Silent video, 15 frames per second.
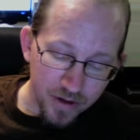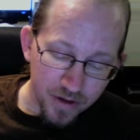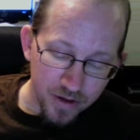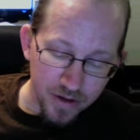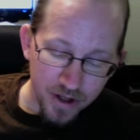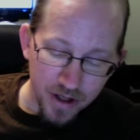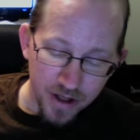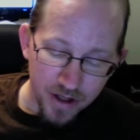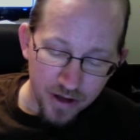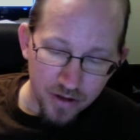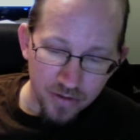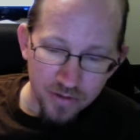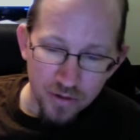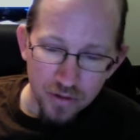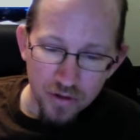Then,
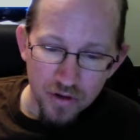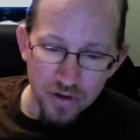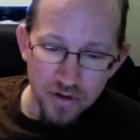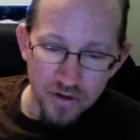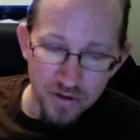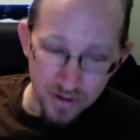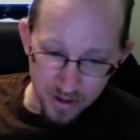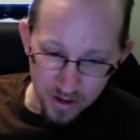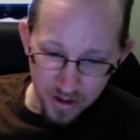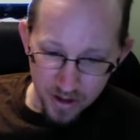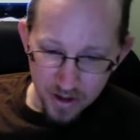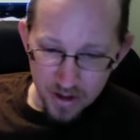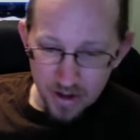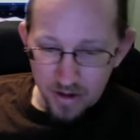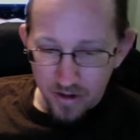of course,
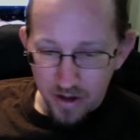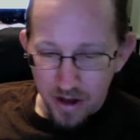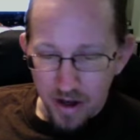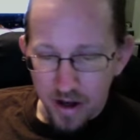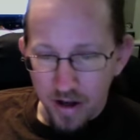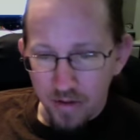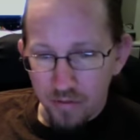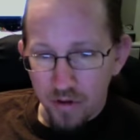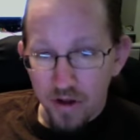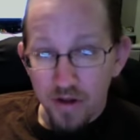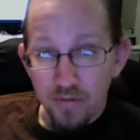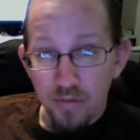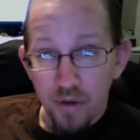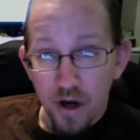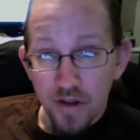I went
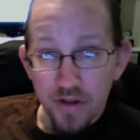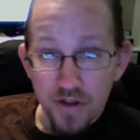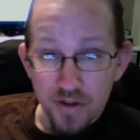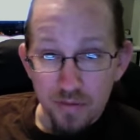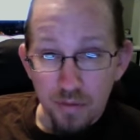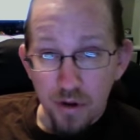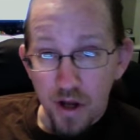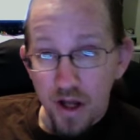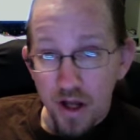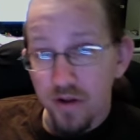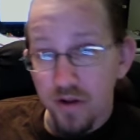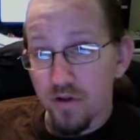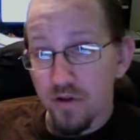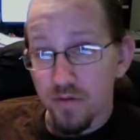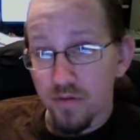and bought this brand
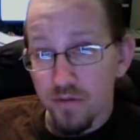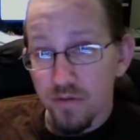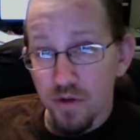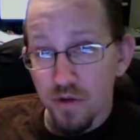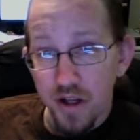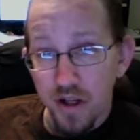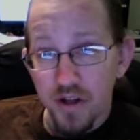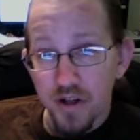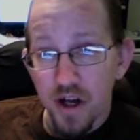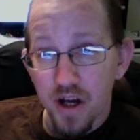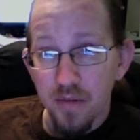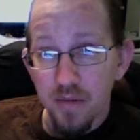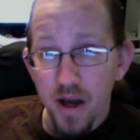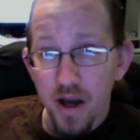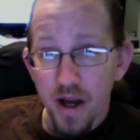new 20-inch
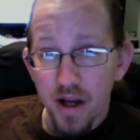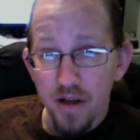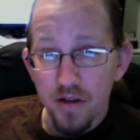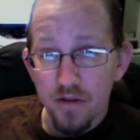iMac